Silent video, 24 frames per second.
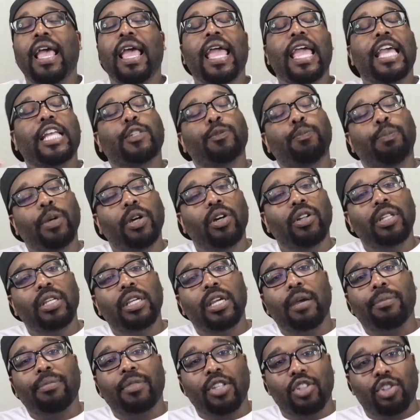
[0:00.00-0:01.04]
it's building
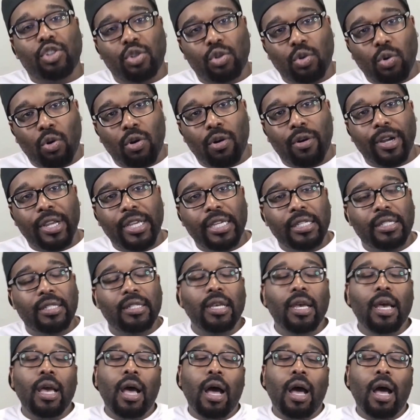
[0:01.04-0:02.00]
up the stories.